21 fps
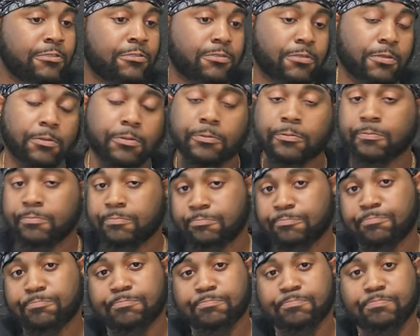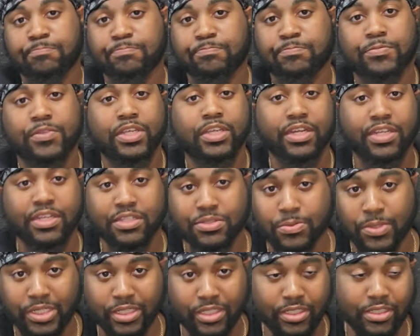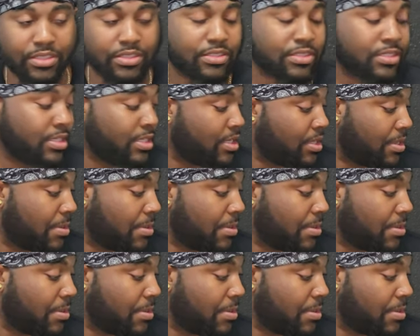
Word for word: So it is what it is.